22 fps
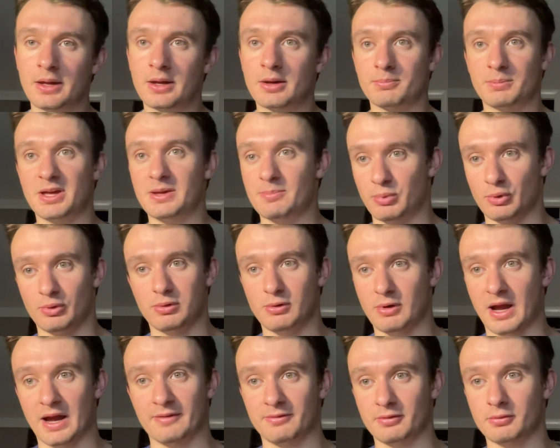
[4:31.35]
people who
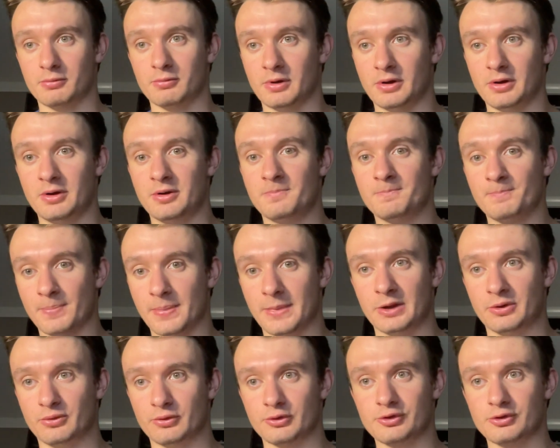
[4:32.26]
haven't run
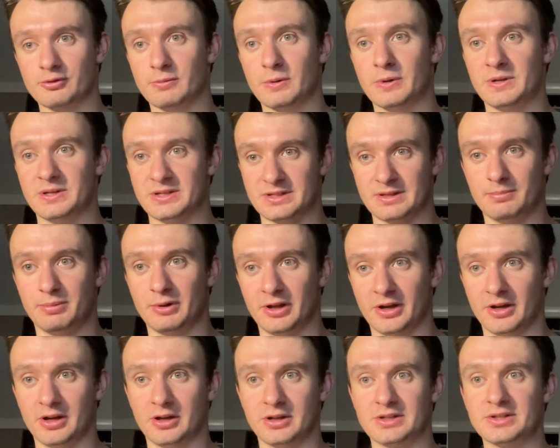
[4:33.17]
an ultra run is the
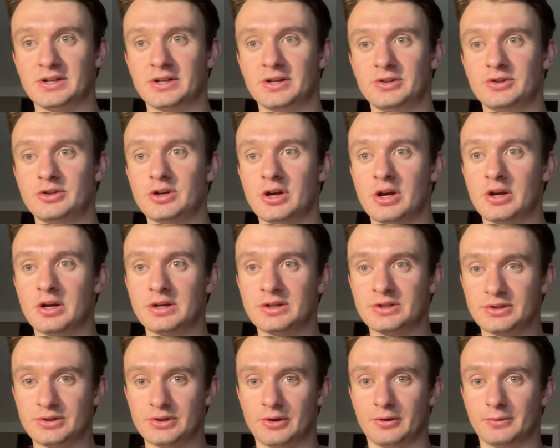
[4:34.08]
planning stage.
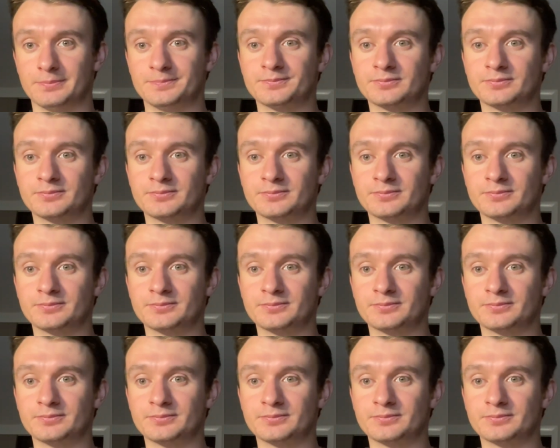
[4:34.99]
So